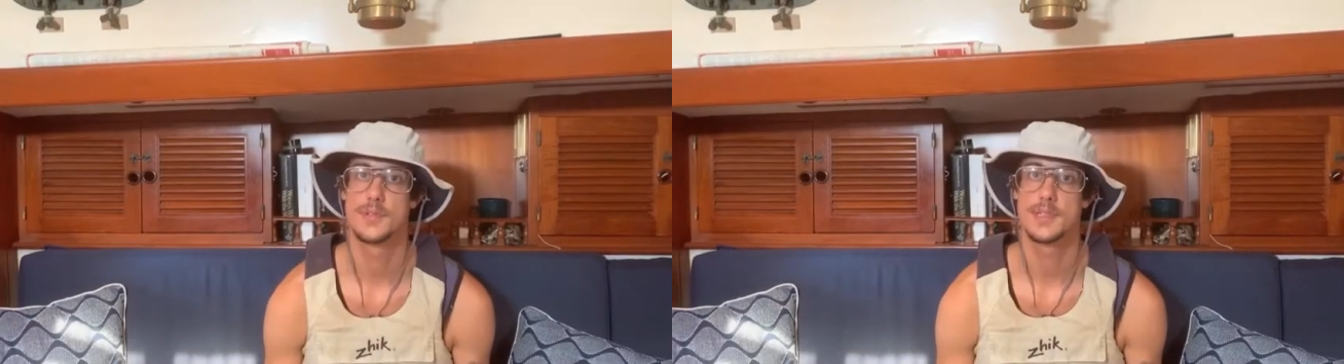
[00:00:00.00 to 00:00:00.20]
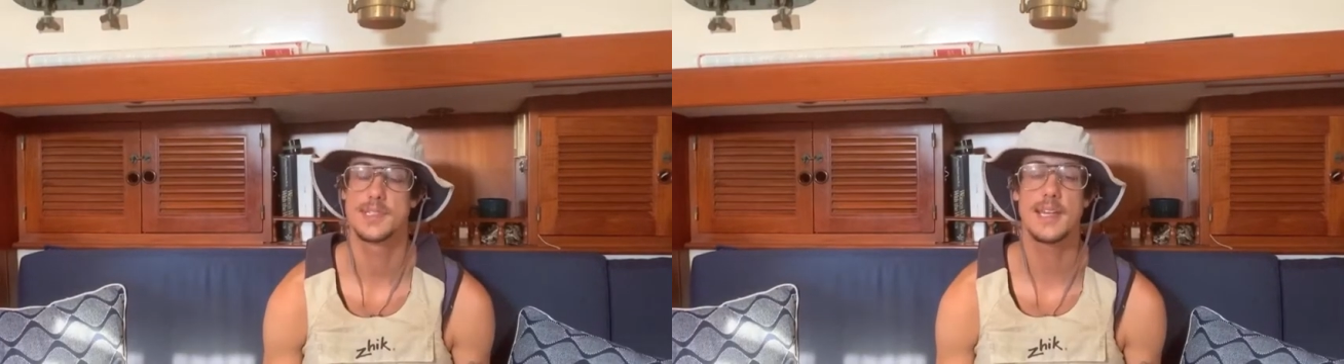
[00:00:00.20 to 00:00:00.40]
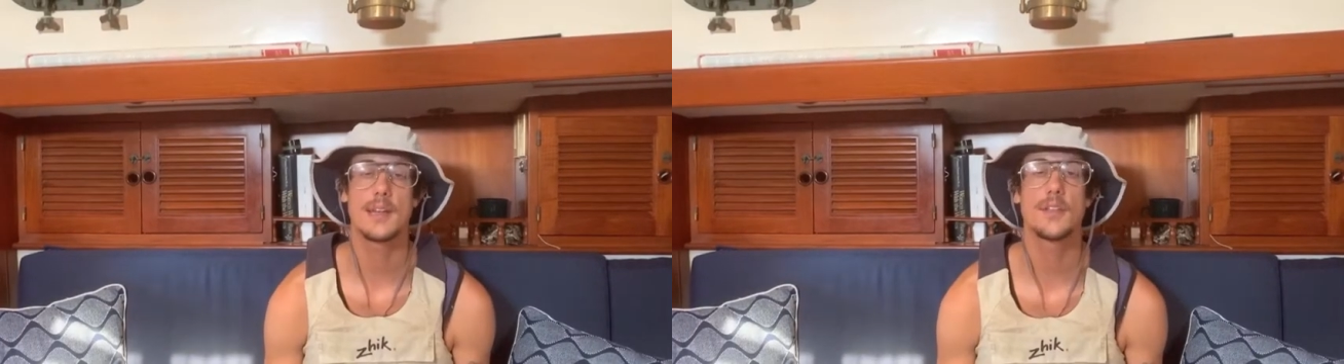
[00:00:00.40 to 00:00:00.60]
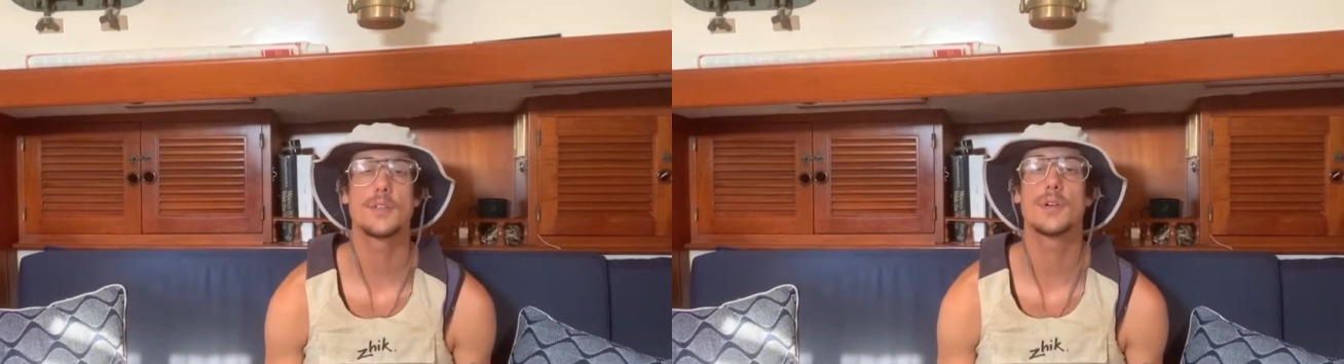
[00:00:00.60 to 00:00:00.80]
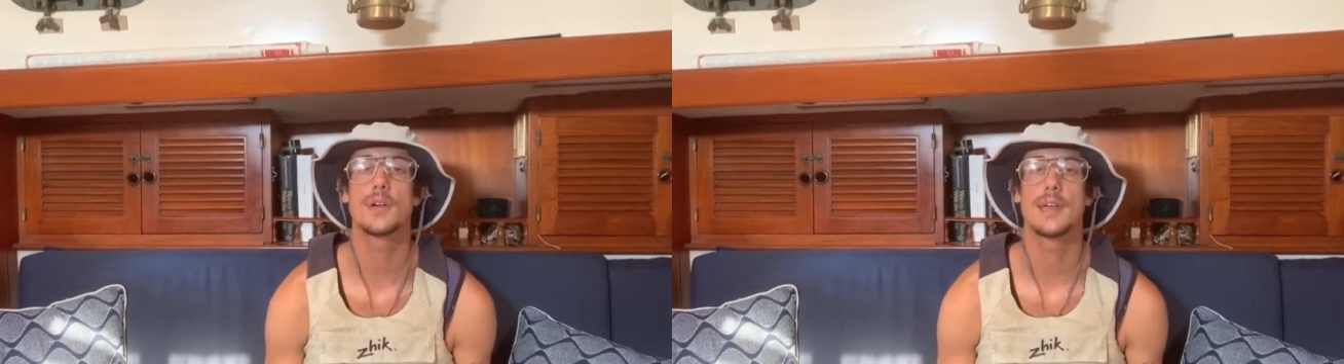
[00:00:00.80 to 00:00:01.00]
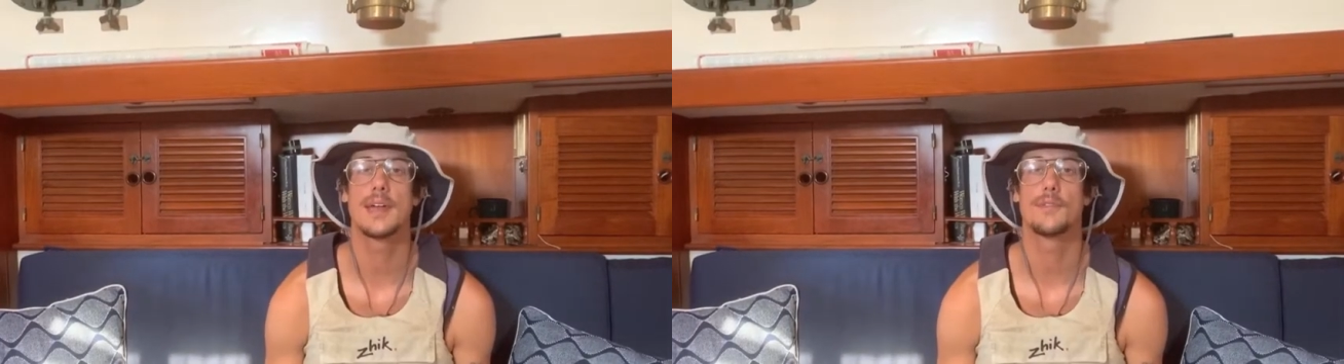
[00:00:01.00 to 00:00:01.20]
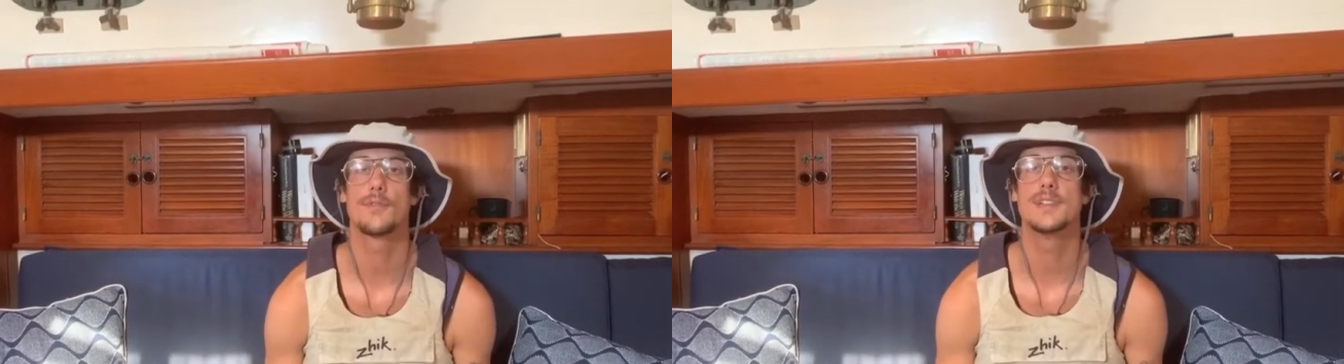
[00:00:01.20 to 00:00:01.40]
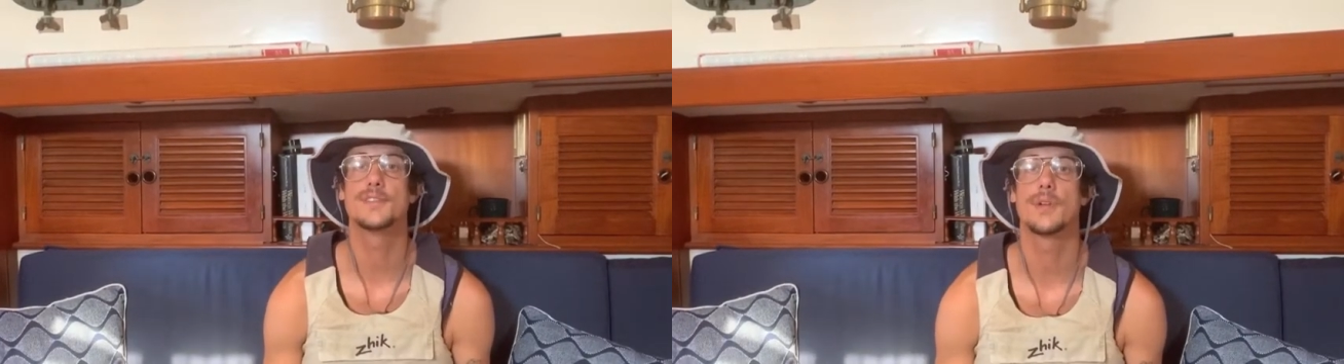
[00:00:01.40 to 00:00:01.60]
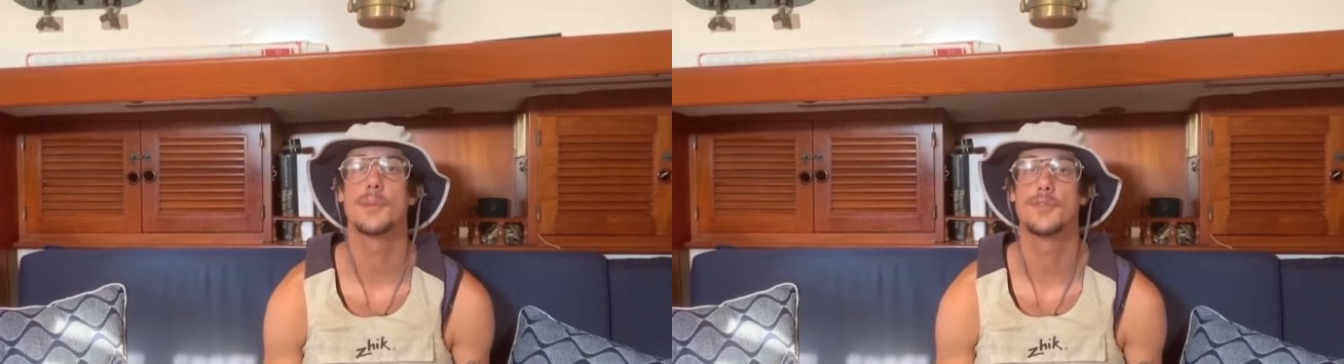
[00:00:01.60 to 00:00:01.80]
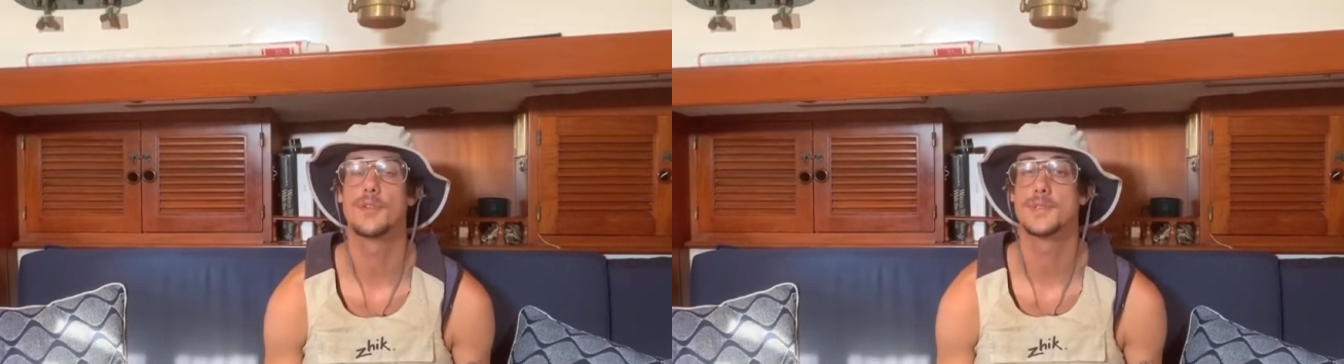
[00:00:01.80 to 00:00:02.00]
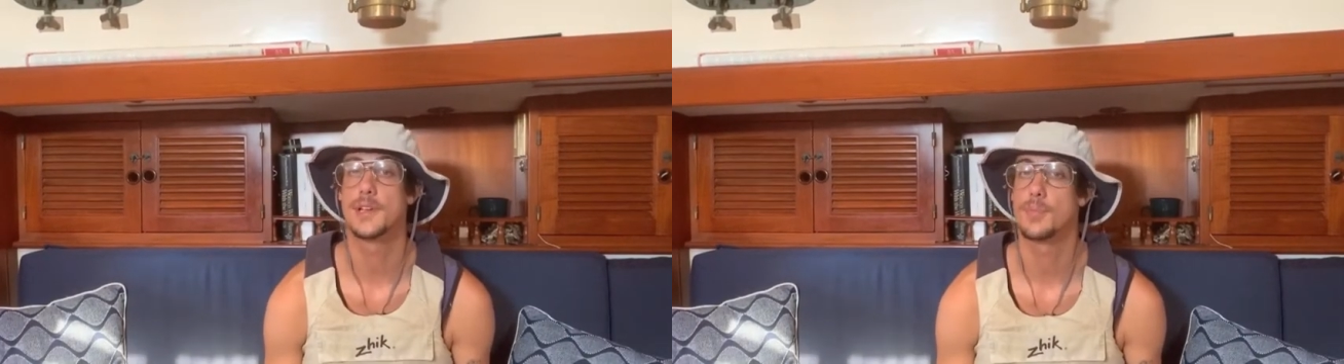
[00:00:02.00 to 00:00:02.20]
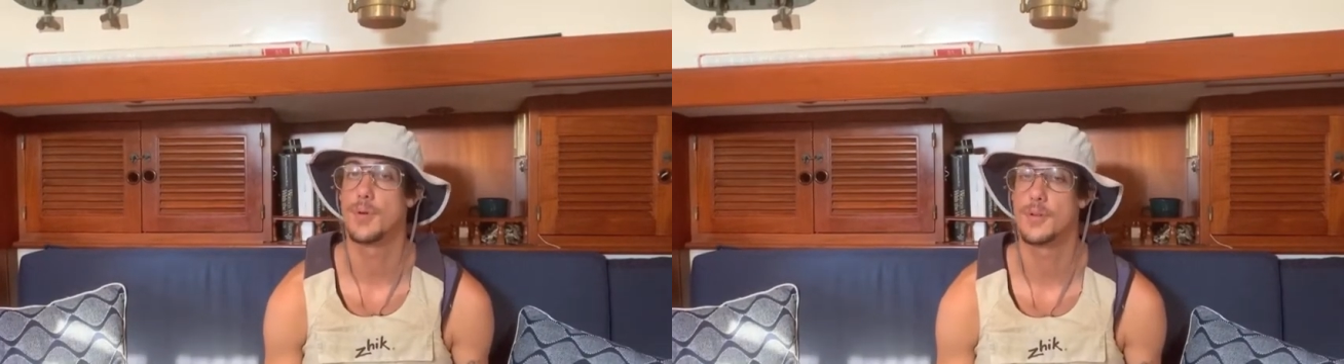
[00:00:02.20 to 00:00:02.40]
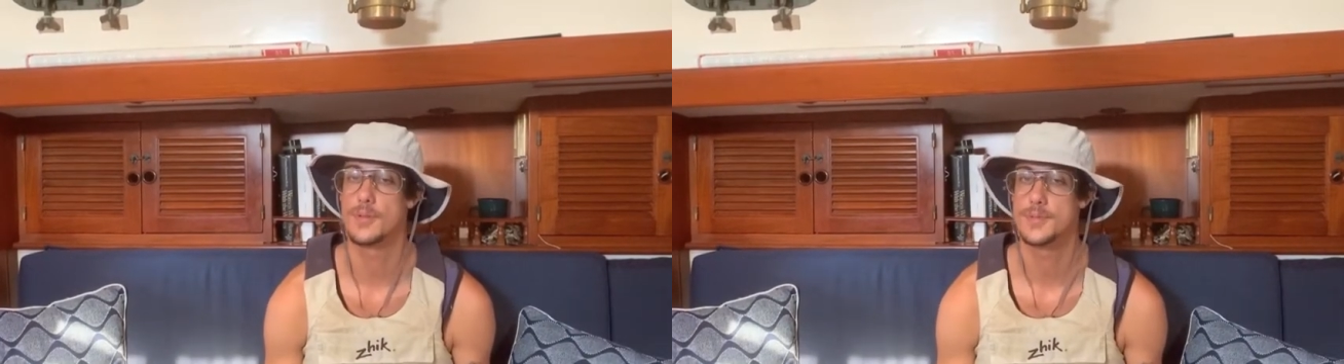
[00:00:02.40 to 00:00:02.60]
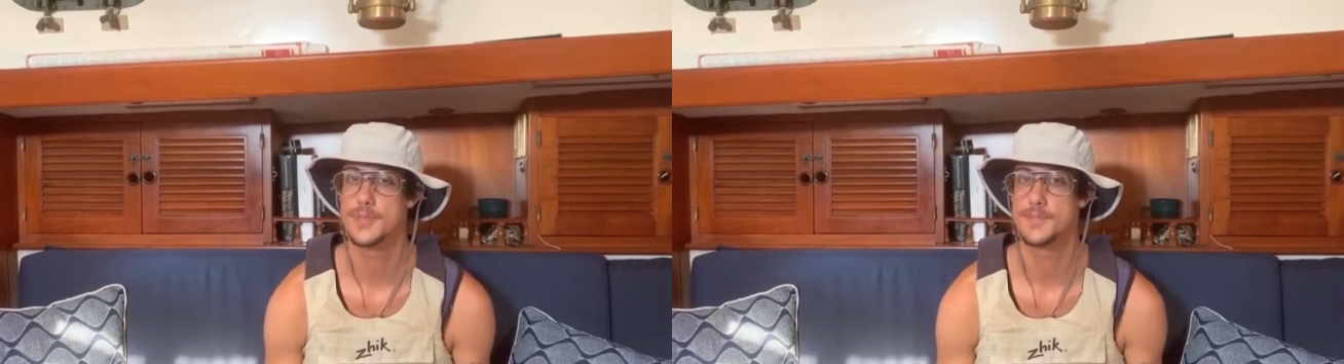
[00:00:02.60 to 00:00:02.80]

Let's take another look at a freeze frame of those air particles.